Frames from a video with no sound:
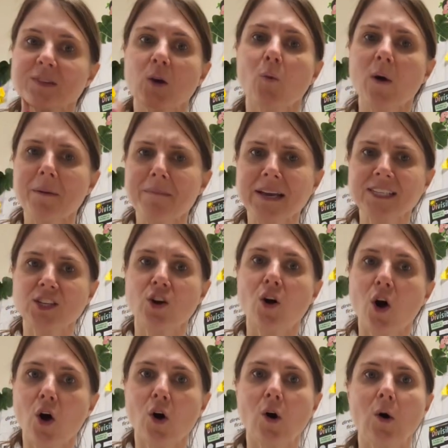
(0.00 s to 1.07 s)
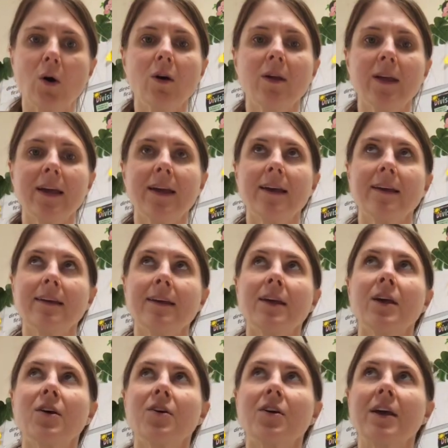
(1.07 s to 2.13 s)
What makes a whole
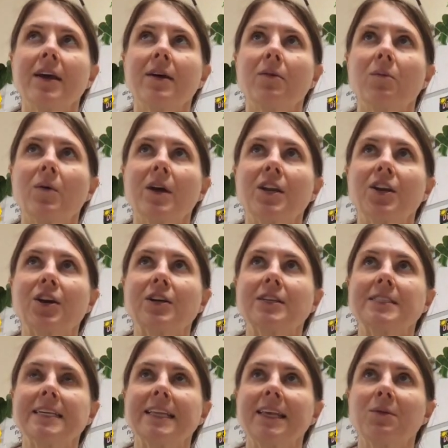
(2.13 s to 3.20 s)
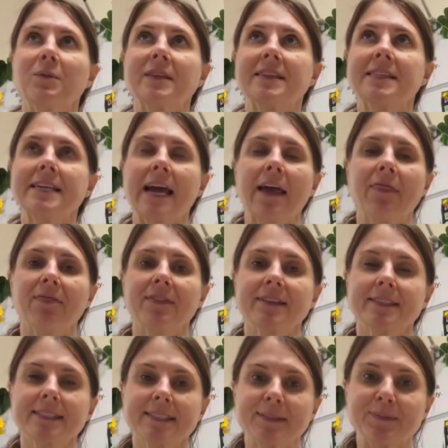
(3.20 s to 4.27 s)
when you're dealing with
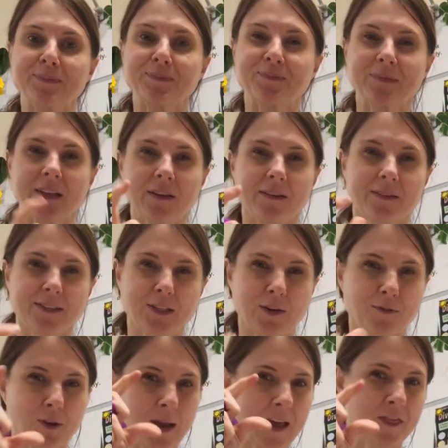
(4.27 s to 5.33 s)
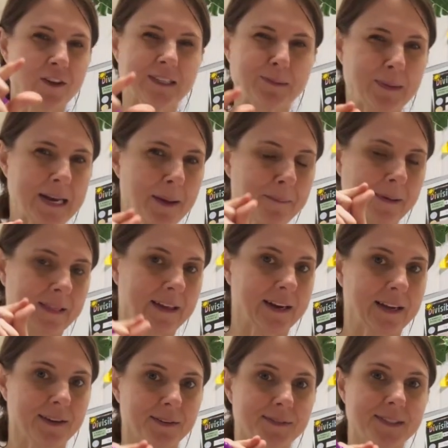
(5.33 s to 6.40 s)
tenths? So if you have those
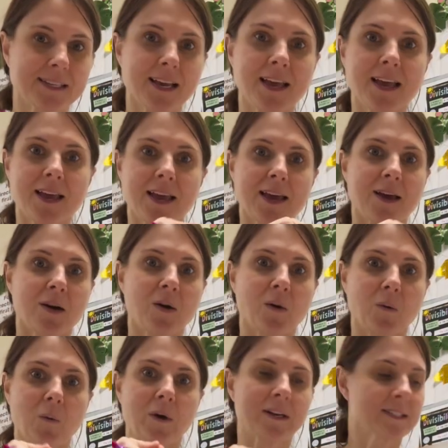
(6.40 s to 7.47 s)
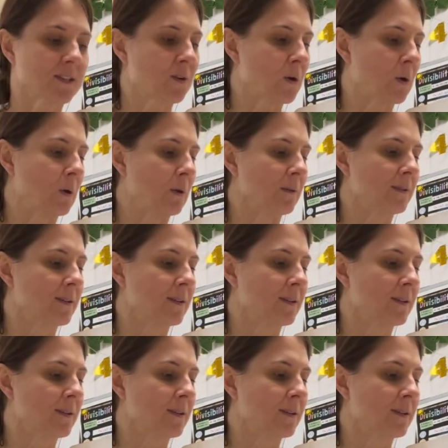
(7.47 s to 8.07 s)
manipulatives, what is a whole?